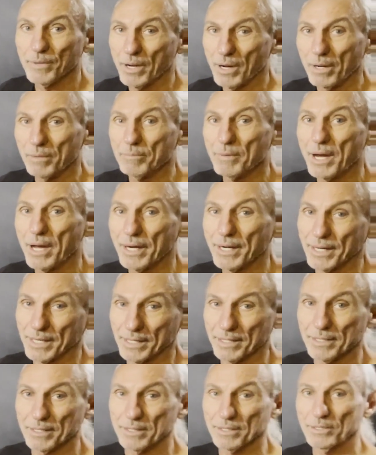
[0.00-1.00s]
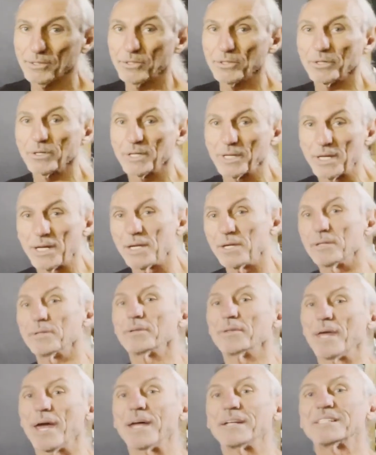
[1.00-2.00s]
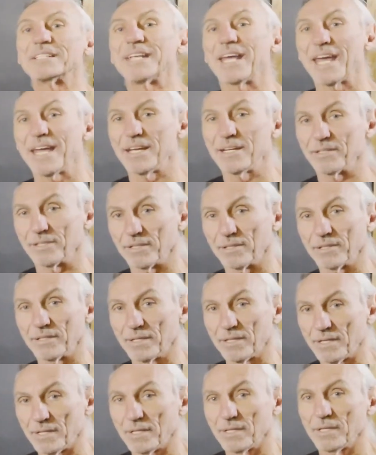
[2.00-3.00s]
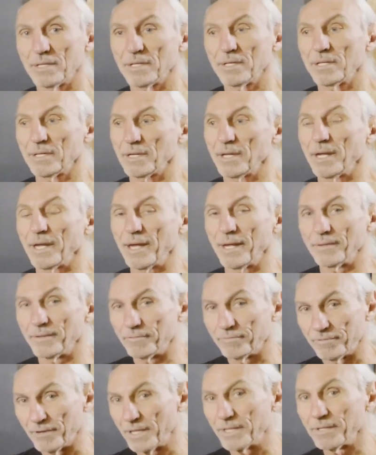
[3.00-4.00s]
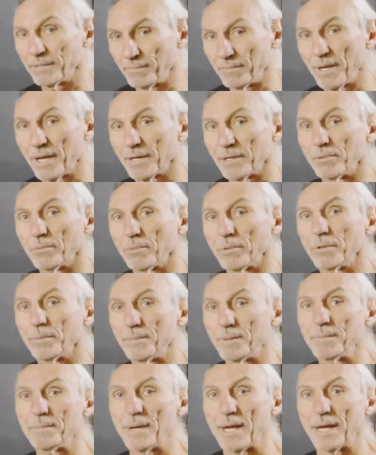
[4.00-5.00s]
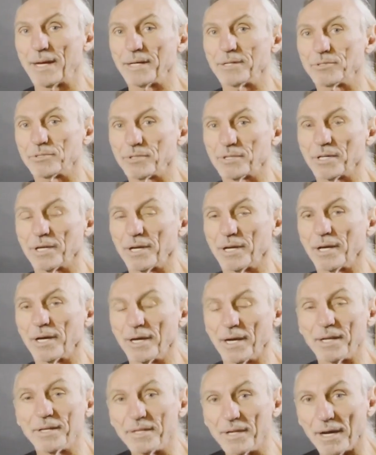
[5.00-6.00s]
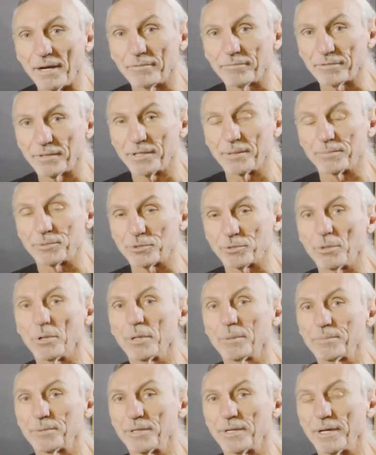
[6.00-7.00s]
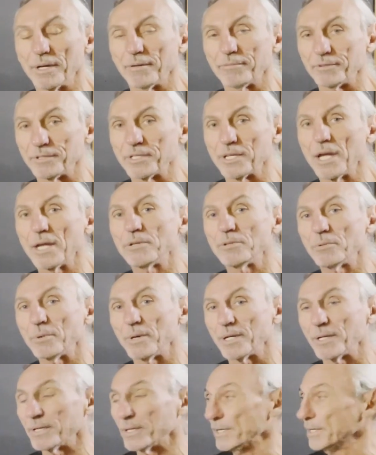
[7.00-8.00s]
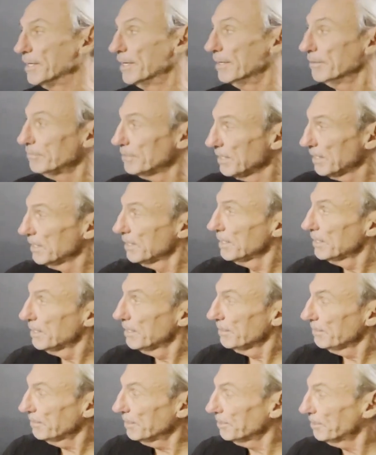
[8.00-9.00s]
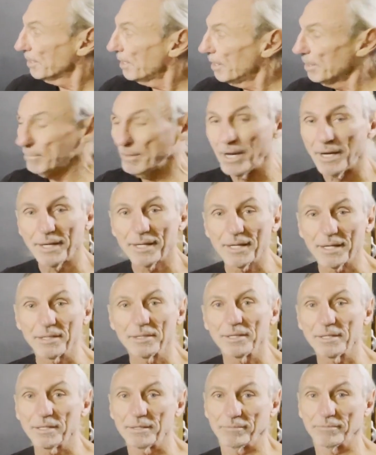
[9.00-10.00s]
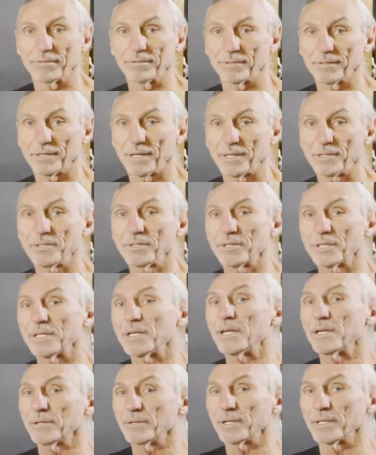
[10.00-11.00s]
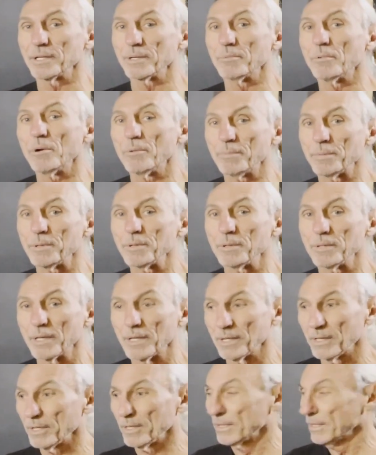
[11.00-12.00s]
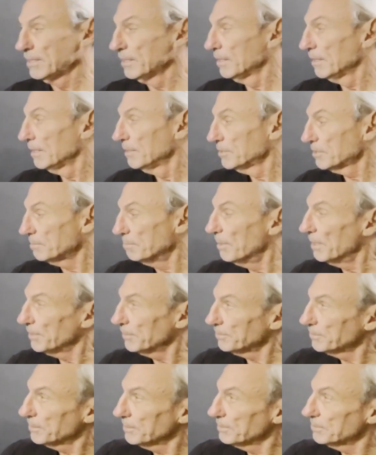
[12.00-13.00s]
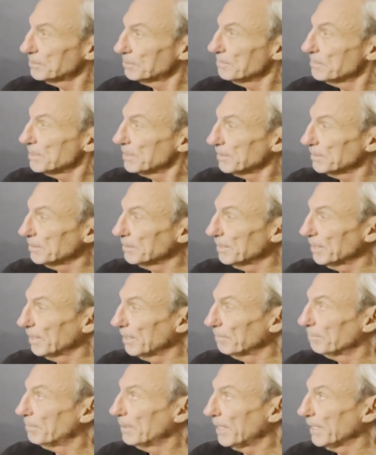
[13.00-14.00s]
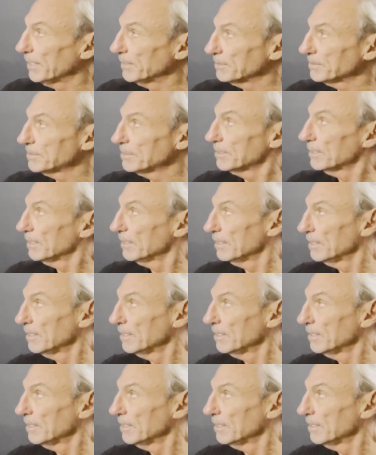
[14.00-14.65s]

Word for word: harmonic. You're going to hear that tail. And the fundamental will be managed uh, enough and absorbed enough, attenuated enough, that the harmonic can live and you can hear it. It won't be smothered and smeared uh, by its